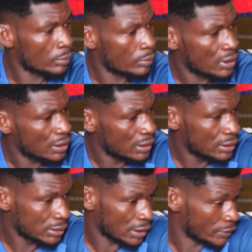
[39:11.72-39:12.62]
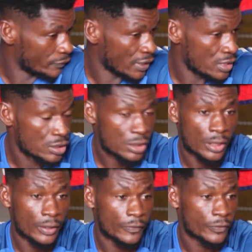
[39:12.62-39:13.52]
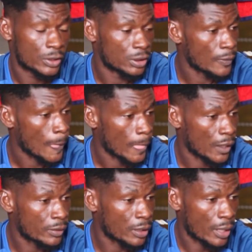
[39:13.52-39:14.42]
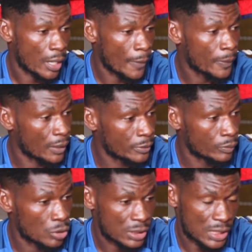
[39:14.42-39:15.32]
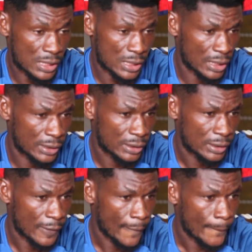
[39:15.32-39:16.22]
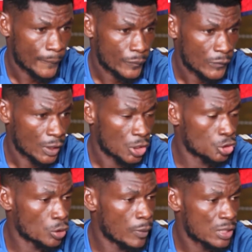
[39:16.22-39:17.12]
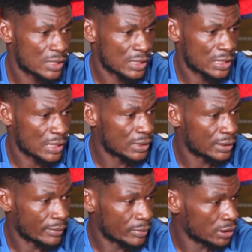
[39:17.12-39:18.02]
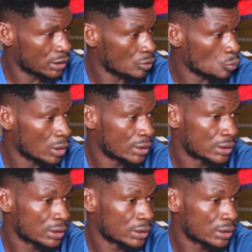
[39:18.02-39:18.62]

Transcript: my little advice uh, for the up upcoming boxers. You know, boxing is a determination work.